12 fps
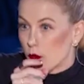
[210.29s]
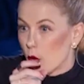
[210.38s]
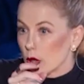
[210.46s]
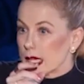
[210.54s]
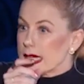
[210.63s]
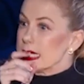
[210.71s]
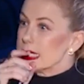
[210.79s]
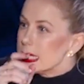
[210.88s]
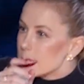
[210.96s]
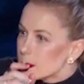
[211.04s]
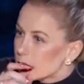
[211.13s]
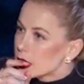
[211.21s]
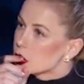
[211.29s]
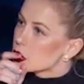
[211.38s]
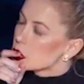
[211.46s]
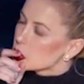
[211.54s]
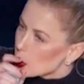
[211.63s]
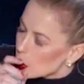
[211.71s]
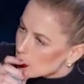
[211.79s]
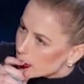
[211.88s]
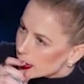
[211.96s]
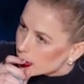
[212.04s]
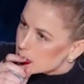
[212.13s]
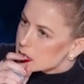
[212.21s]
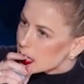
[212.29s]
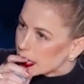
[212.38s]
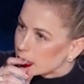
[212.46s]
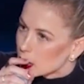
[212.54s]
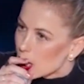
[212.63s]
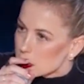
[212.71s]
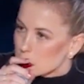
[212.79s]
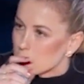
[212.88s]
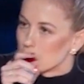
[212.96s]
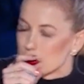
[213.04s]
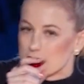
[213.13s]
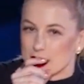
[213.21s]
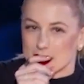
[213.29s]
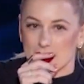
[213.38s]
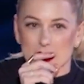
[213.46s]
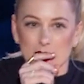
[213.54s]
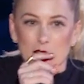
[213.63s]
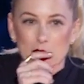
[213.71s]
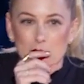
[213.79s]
For deeply disturbing psychological reasons.